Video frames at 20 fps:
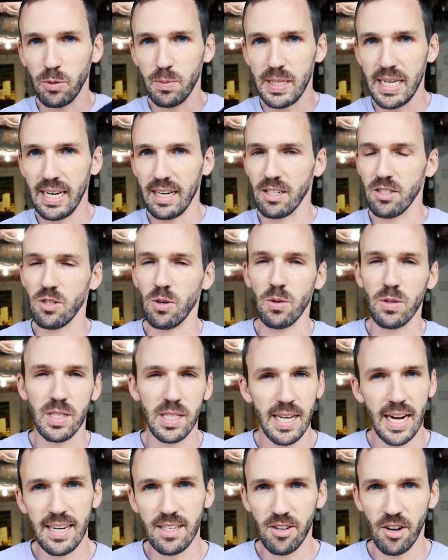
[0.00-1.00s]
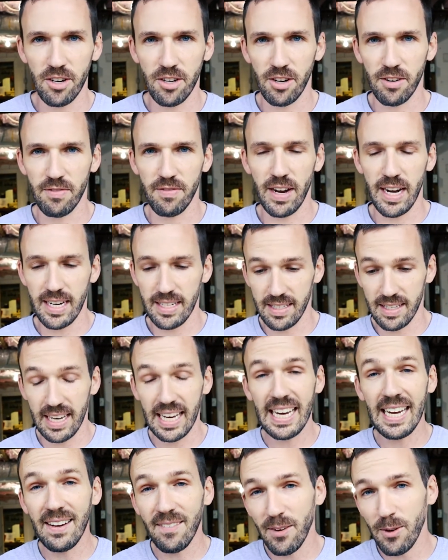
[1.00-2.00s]
loops here, so it stays on your face
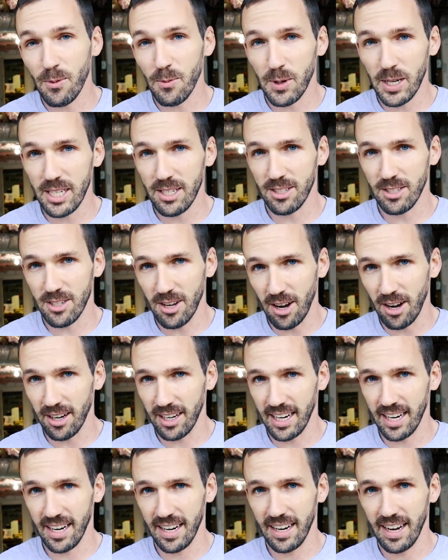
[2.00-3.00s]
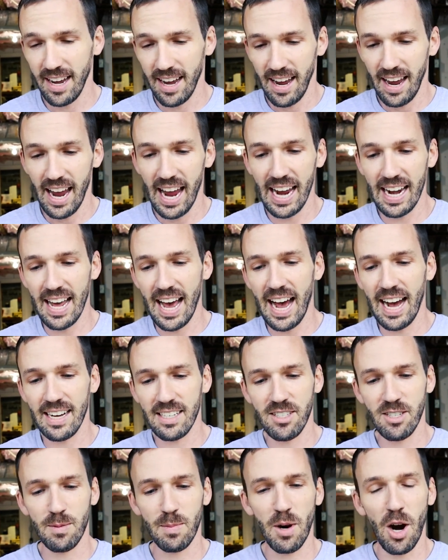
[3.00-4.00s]
even when you're talking, and it
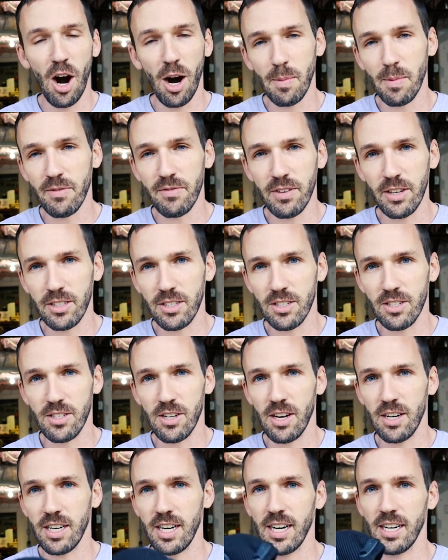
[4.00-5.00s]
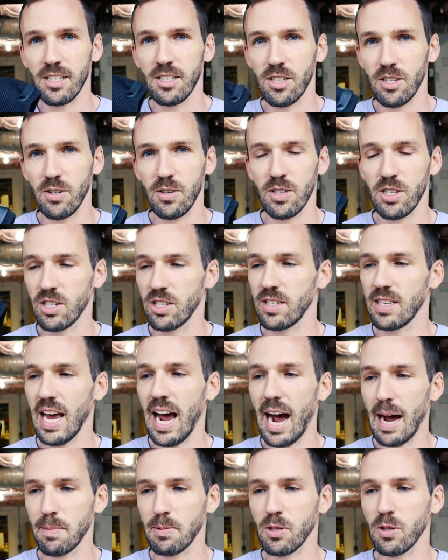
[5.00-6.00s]
has some carbon filters on here too. It's
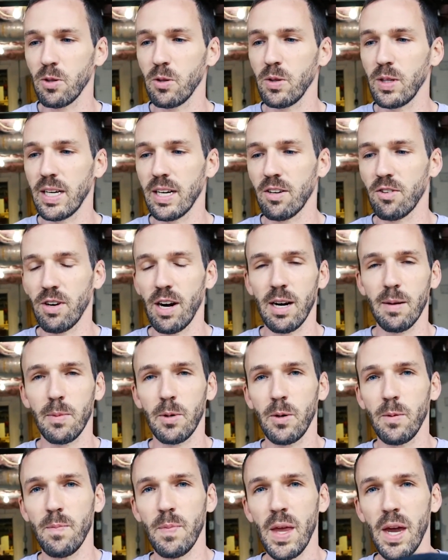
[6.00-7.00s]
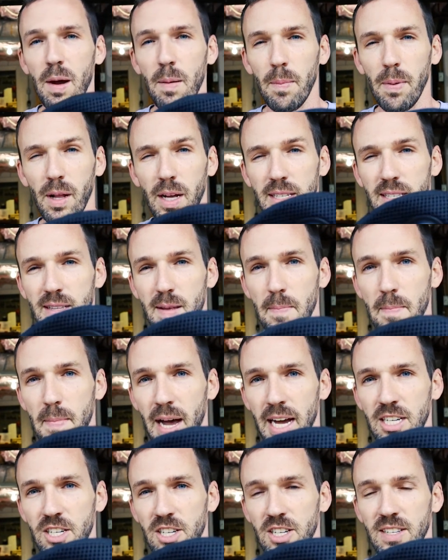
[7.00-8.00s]
just absolutely incredible. Plus the
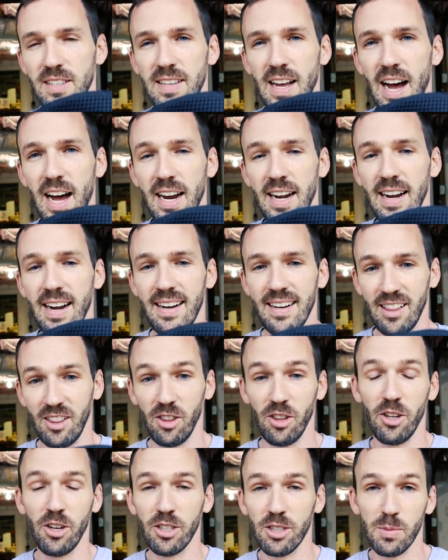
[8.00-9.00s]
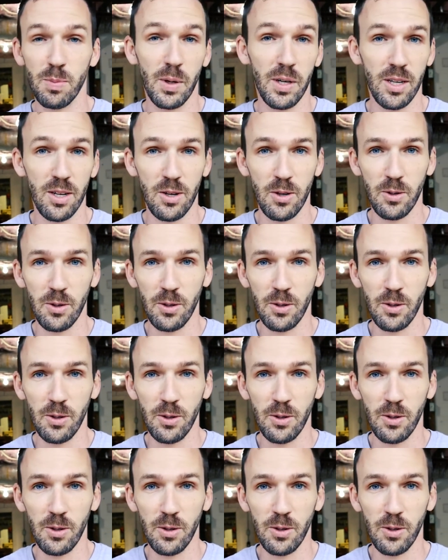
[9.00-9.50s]
mesh design looks pretty